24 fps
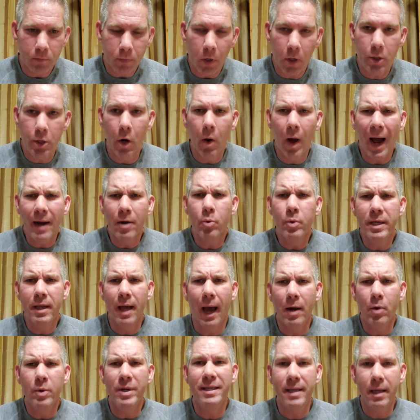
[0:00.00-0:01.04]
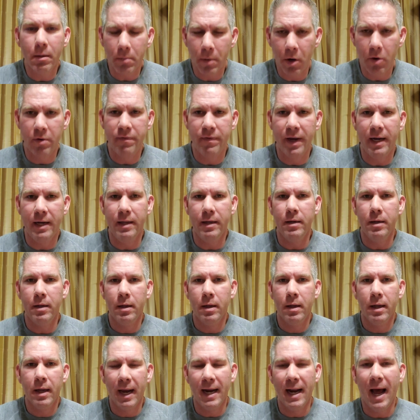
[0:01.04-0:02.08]
you know, how do we get motivated
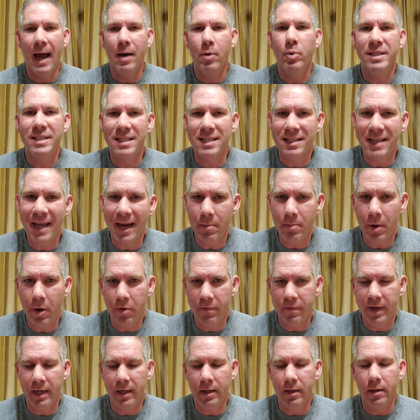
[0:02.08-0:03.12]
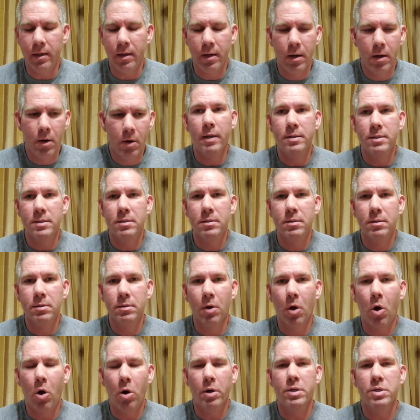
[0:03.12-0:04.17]
and how do we stay motivated? It's
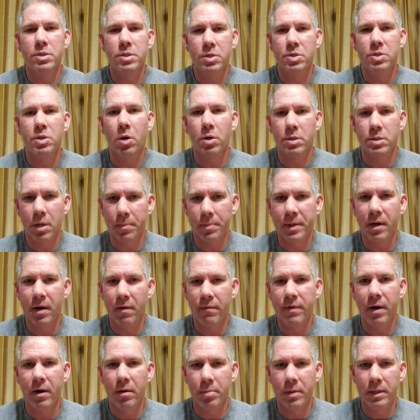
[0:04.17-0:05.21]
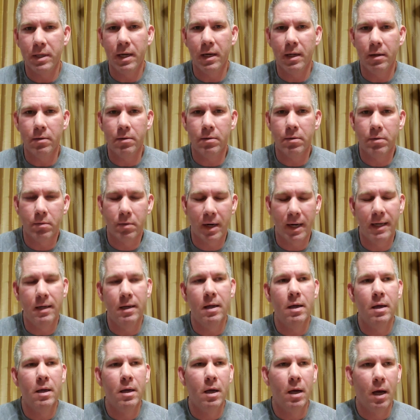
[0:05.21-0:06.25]
hardest to start something in the very beginning, right?
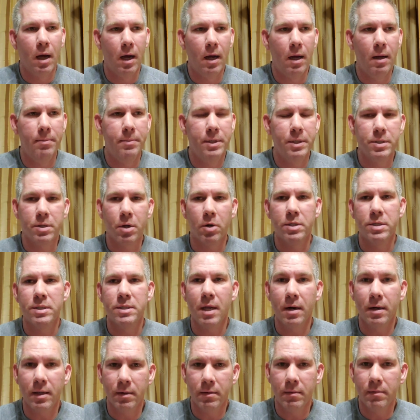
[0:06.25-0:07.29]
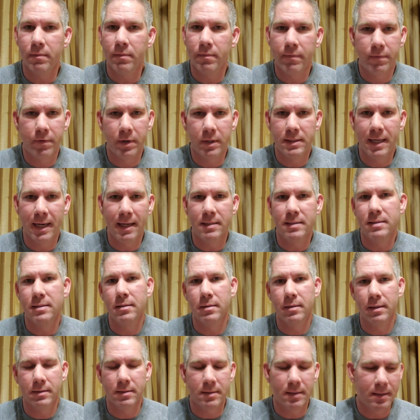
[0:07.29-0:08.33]
To start studying for a
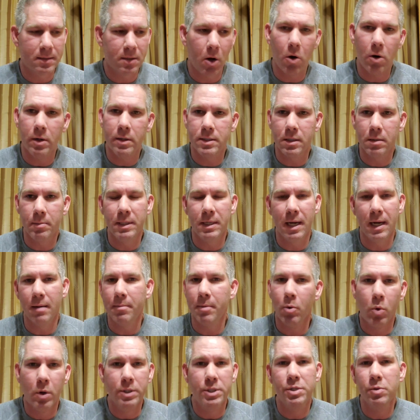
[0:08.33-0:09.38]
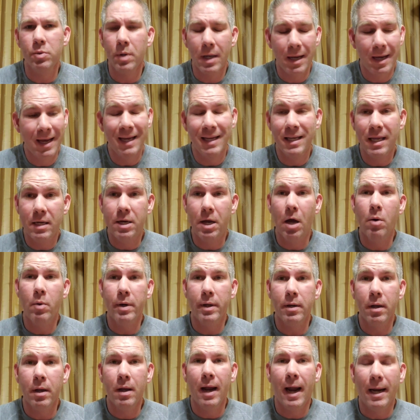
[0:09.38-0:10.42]
test. It's hardest in the beginning, but once you get
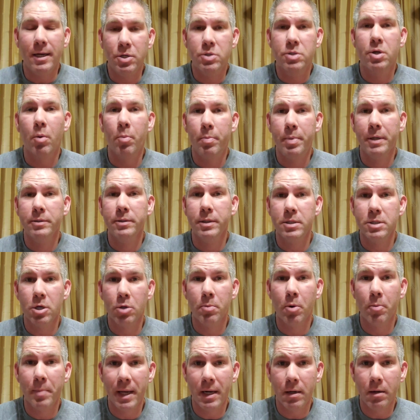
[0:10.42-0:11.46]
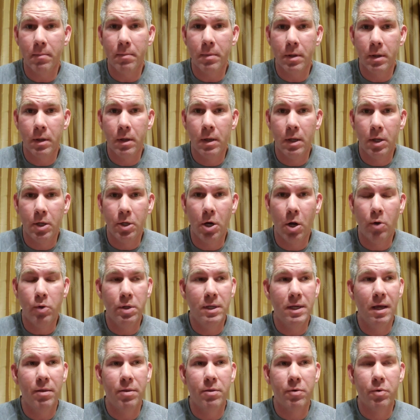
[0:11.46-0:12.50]
going and you start building some momentum, you know, you
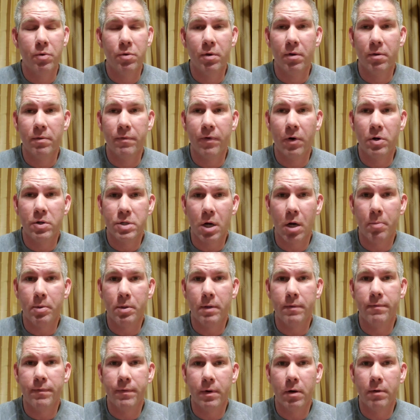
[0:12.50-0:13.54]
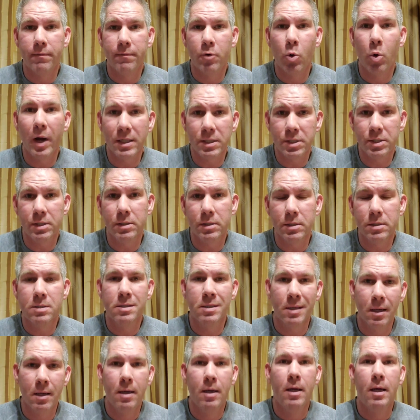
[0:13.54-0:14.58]
get through the first couple of
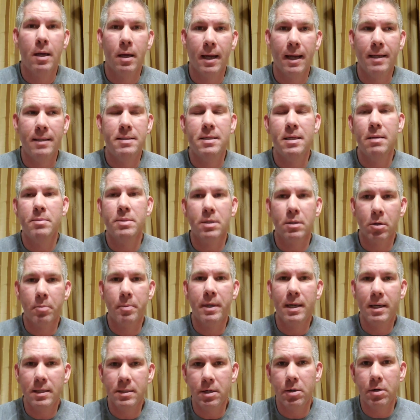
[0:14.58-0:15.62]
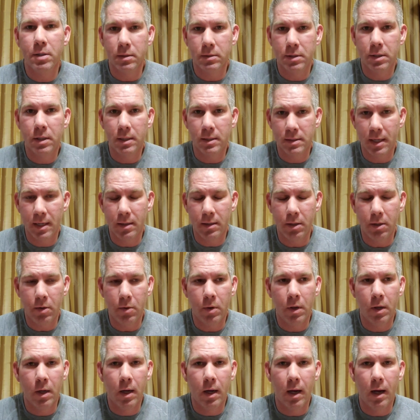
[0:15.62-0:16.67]
questions, it seems a little bit easier to continue.
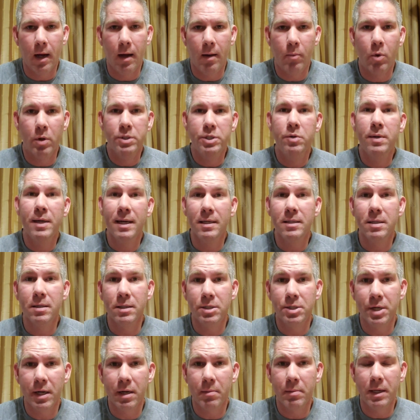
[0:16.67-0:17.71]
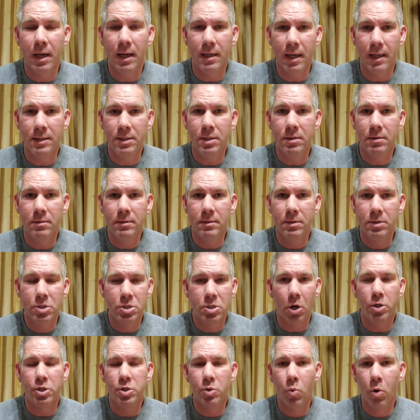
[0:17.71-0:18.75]
Once you get into the gym and you
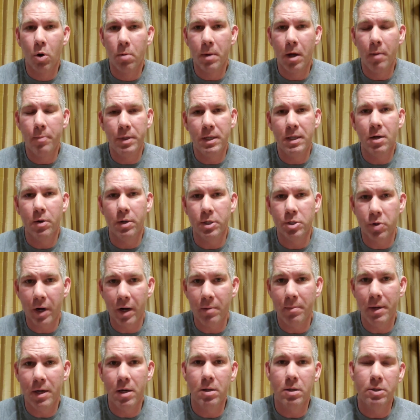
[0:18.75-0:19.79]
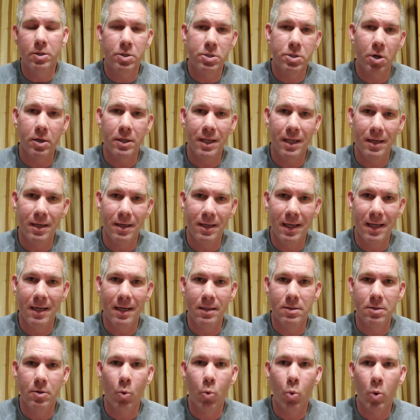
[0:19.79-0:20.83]
start your warm up, you get on the treadmill, you start getting
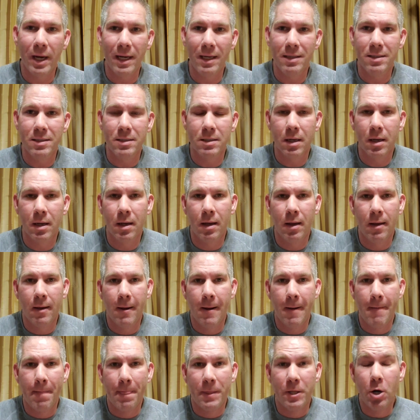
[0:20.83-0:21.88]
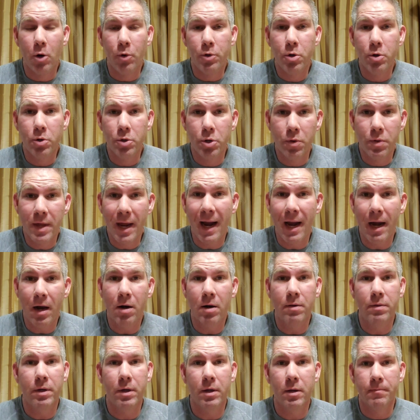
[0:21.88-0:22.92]
into the weights, you know, you're
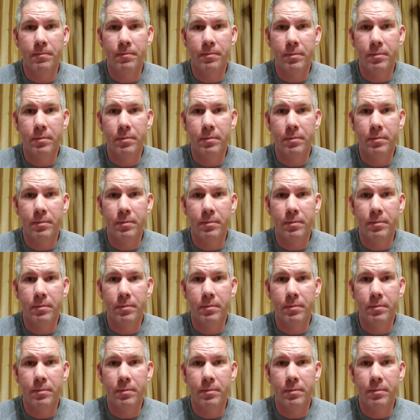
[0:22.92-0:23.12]
there, the